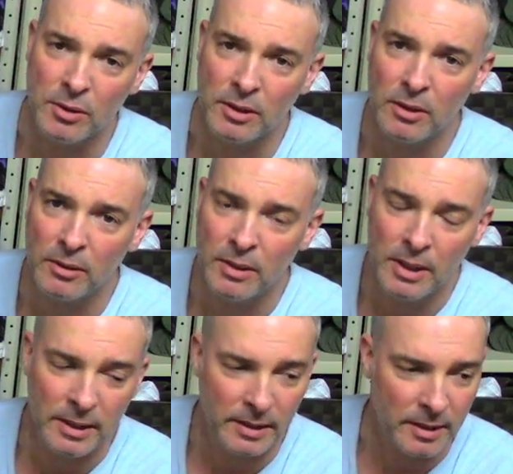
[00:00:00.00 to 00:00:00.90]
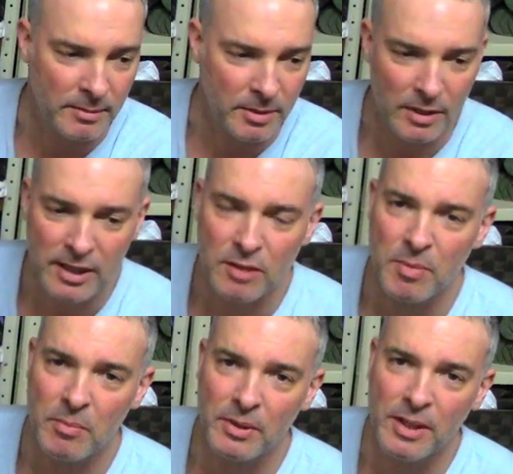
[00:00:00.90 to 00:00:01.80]
You know, um, there's lots of
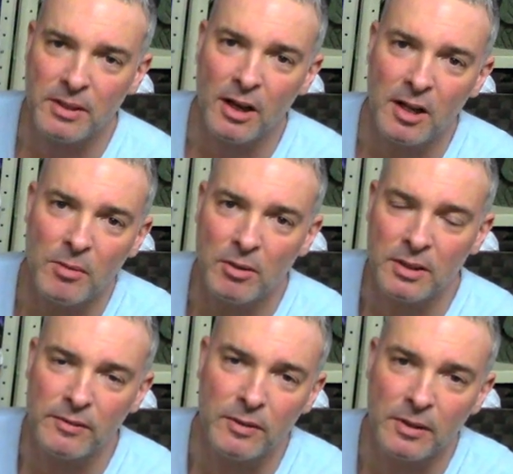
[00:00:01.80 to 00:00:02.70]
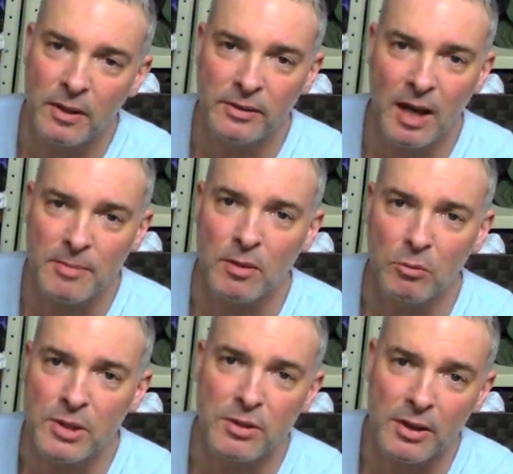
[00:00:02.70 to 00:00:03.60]
people that talk about different types of
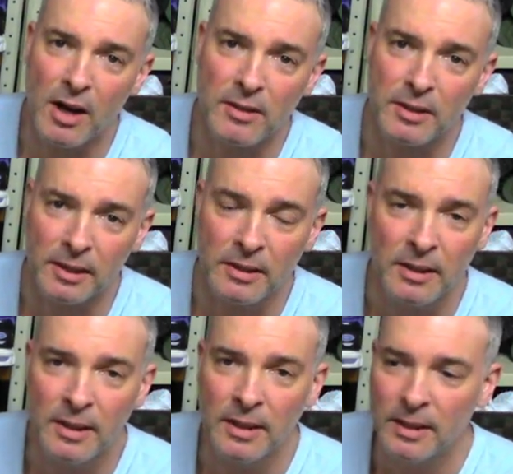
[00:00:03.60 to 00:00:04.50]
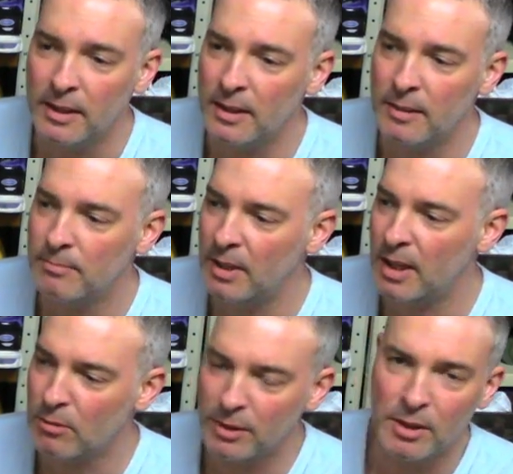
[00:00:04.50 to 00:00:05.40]
winter gardening. Um, I
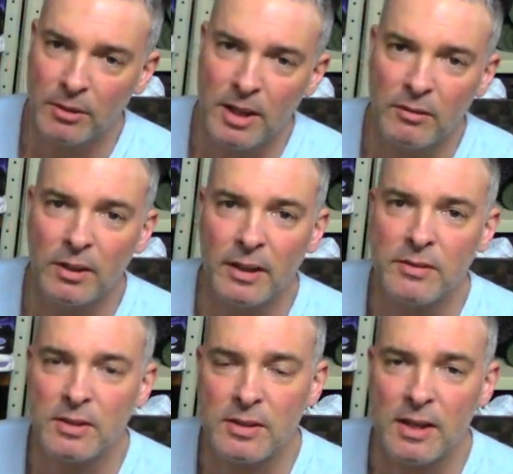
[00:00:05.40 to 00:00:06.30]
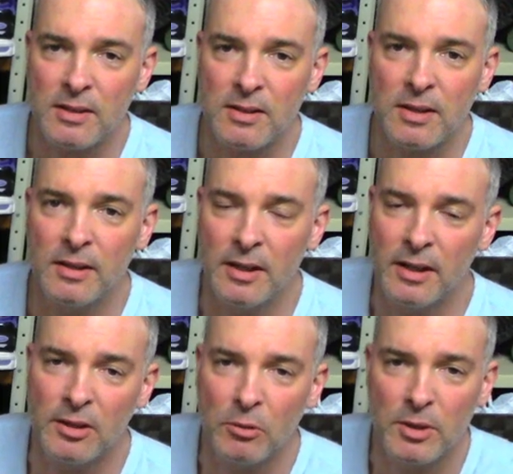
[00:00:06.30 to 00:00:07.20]
really don't have a lot of success uh,
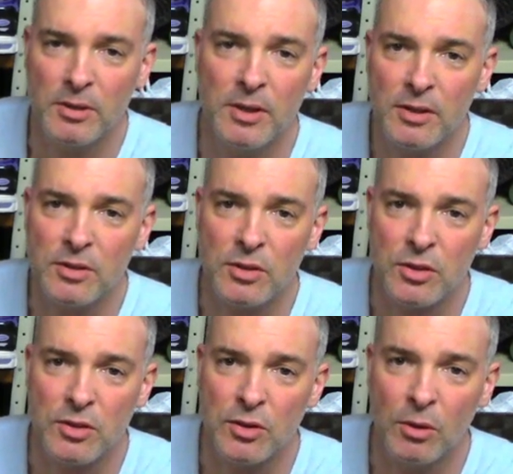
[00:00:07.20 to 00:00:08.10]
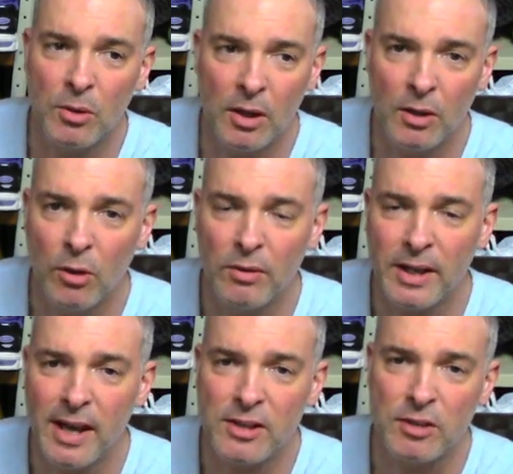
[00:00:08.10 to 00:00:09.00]
in the winter here because it's just so uh,
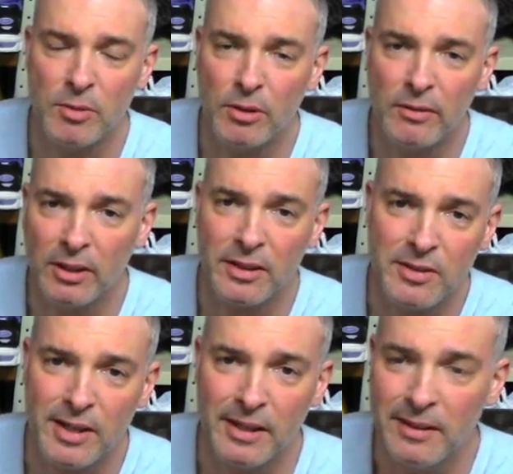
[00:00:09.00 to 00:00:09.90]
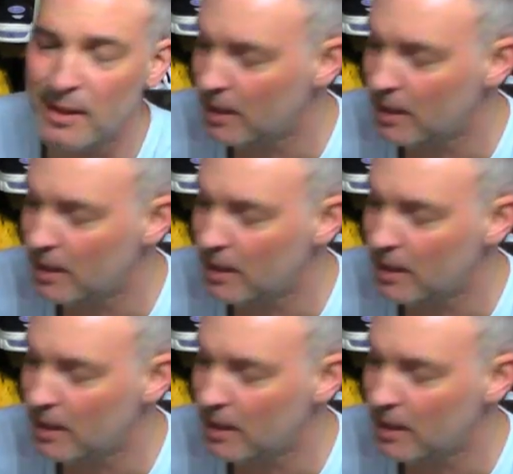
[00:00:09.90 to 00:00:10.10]
overcast and we don't have a lot of sun.